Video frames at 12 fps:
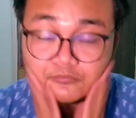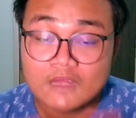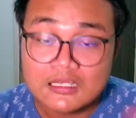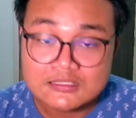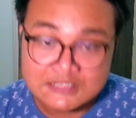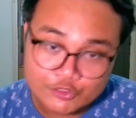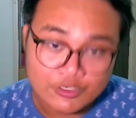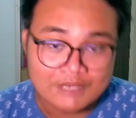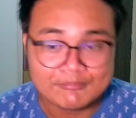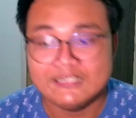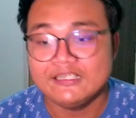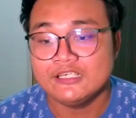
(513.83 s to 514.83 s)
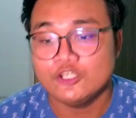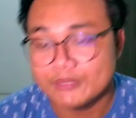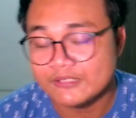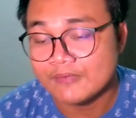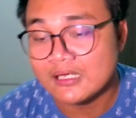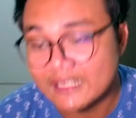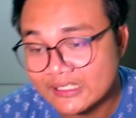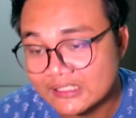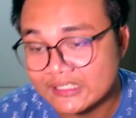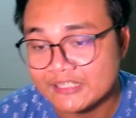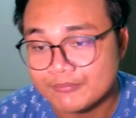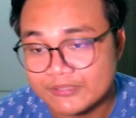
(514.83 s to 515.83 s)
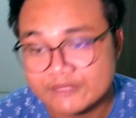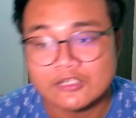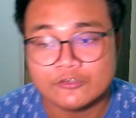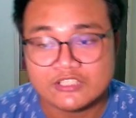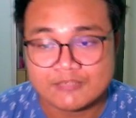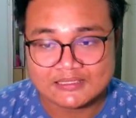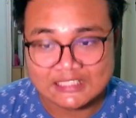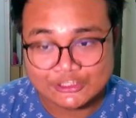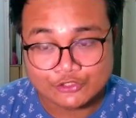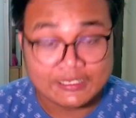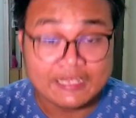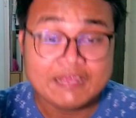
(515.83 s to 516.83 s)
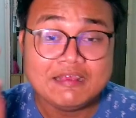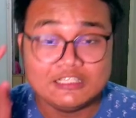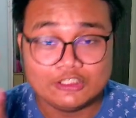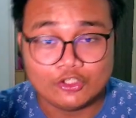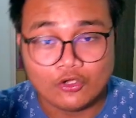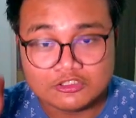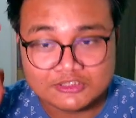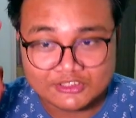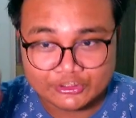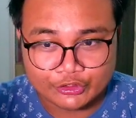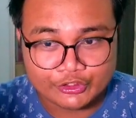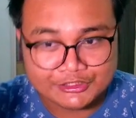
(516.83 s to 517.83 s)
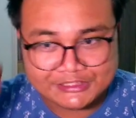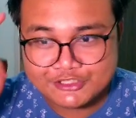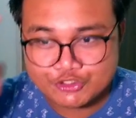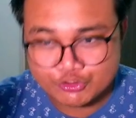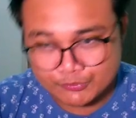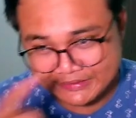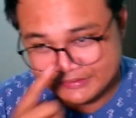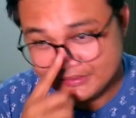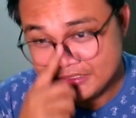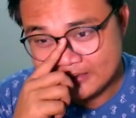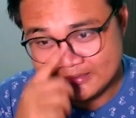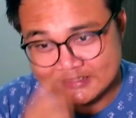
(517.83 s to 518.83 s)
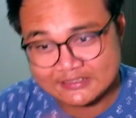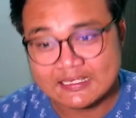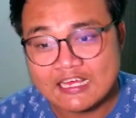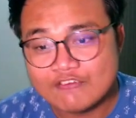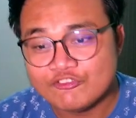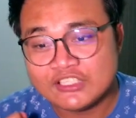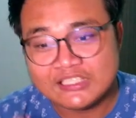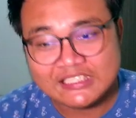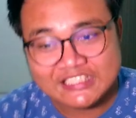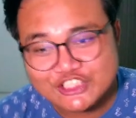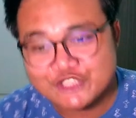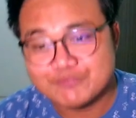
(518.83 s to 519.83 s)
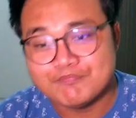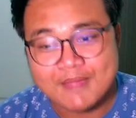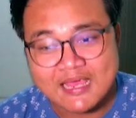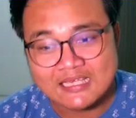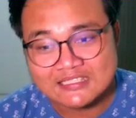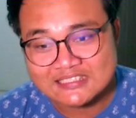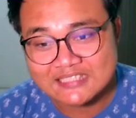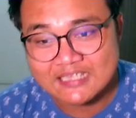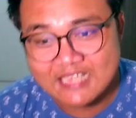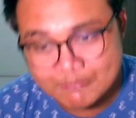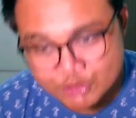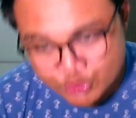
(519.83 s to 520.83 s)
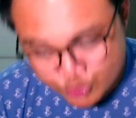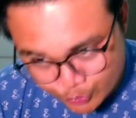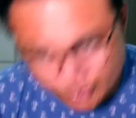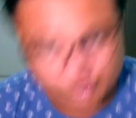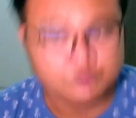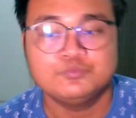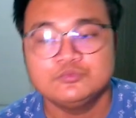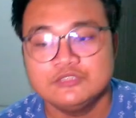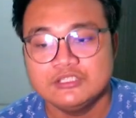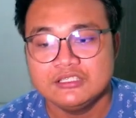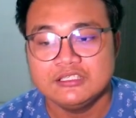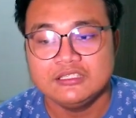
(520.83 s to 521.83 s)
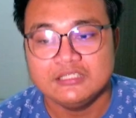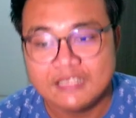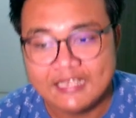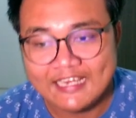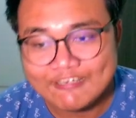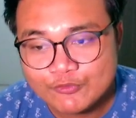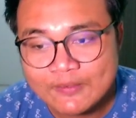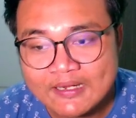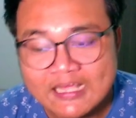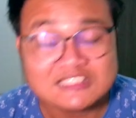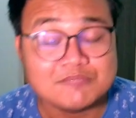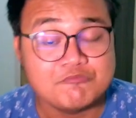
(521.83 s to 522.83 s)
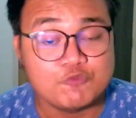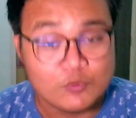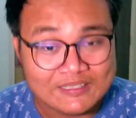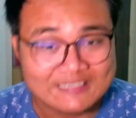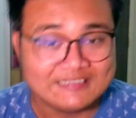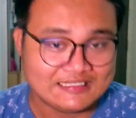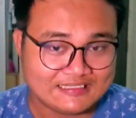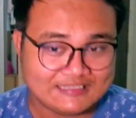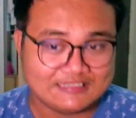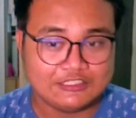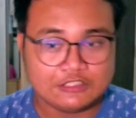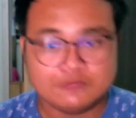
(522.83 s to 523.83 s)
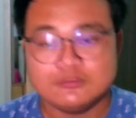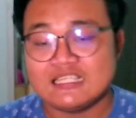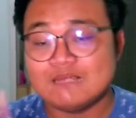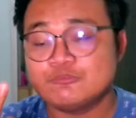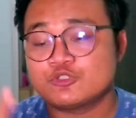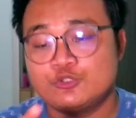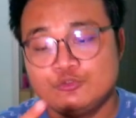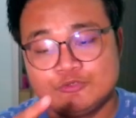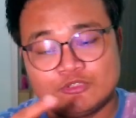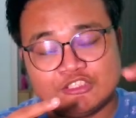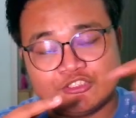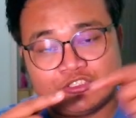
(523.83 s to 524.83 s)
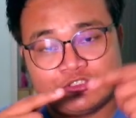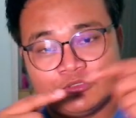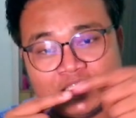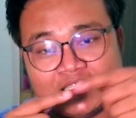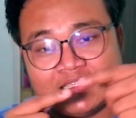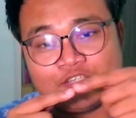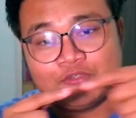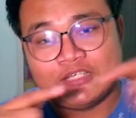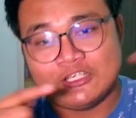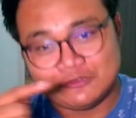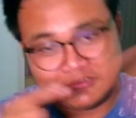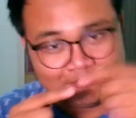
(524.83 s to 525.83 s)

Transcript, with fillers: subscribe to Lobeba, likely to be Balutam and Titone. Law 33. Discover each man's thumb screw. Everyone has a weakness, no? Thumb screw, so that's on a road, Latego.